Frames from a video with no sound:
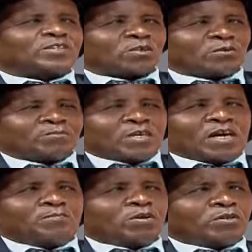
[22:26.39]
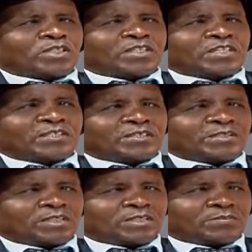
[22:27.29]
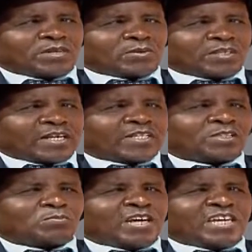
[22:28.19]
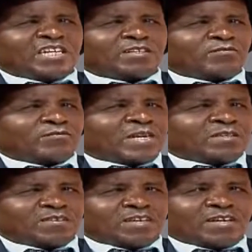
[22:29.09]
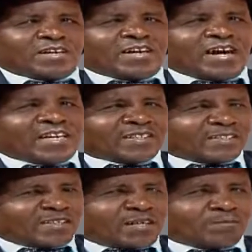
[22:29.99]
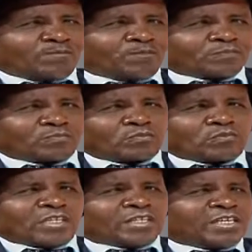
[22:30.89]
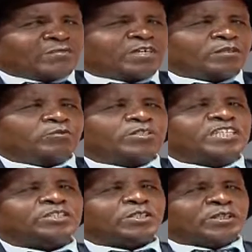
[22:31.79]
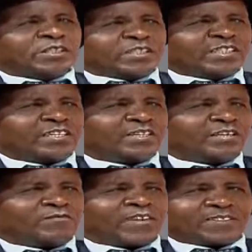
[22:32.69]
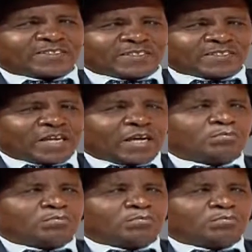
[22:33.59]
So apologetics is just about that, explaining the faith and giving reasoned defenses.